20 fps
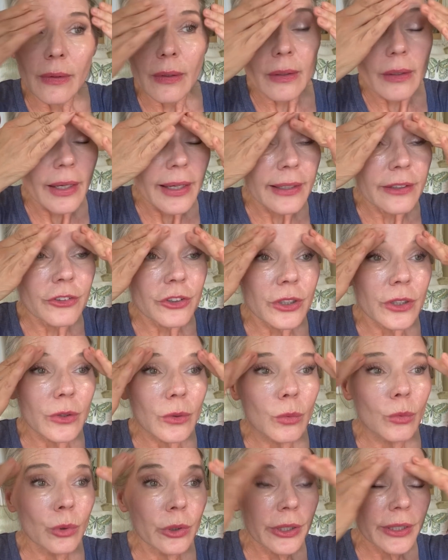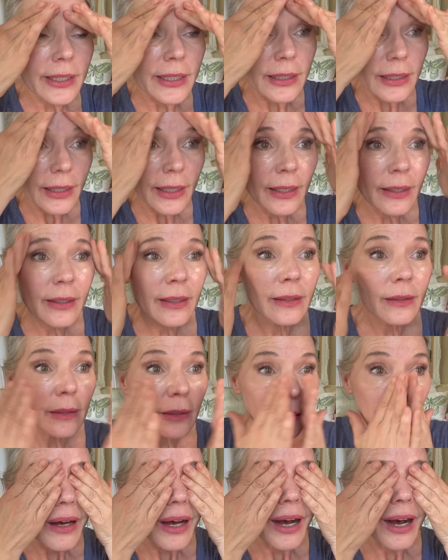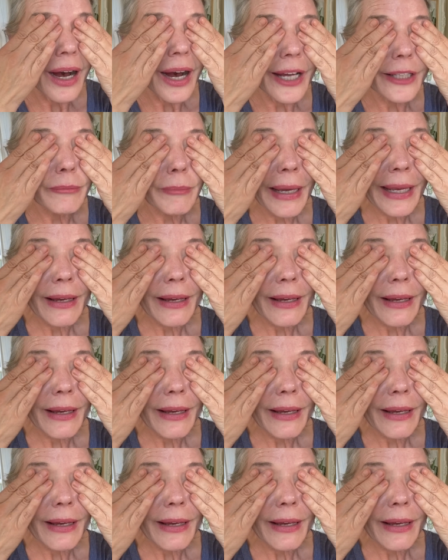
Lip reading: And just work it in on my